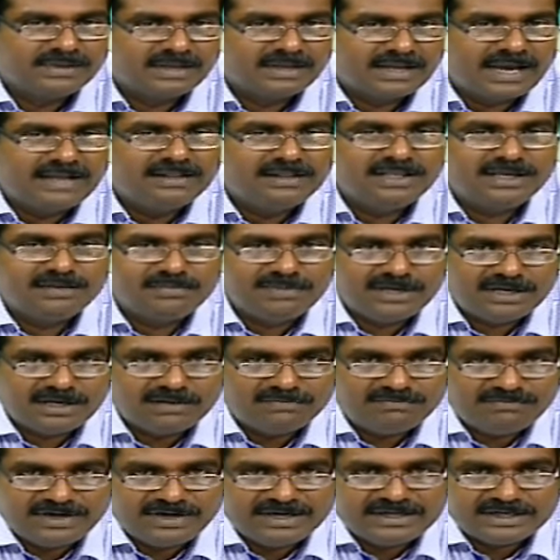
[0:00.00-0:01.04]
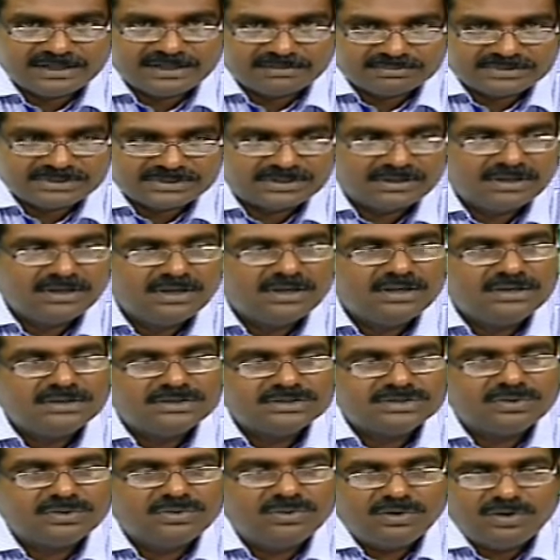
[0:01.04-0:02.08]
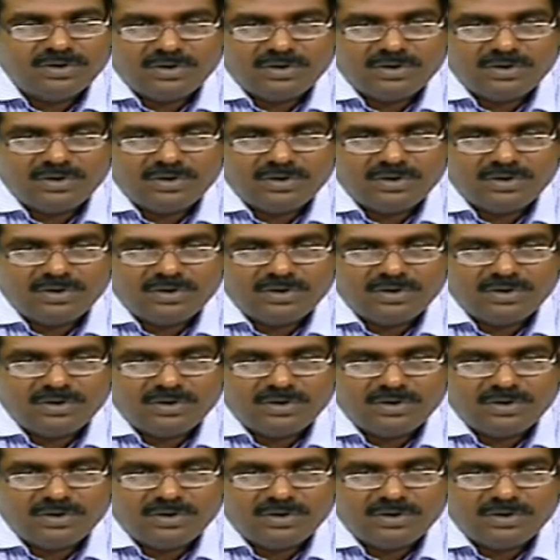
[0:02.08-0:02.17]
and they become victims. So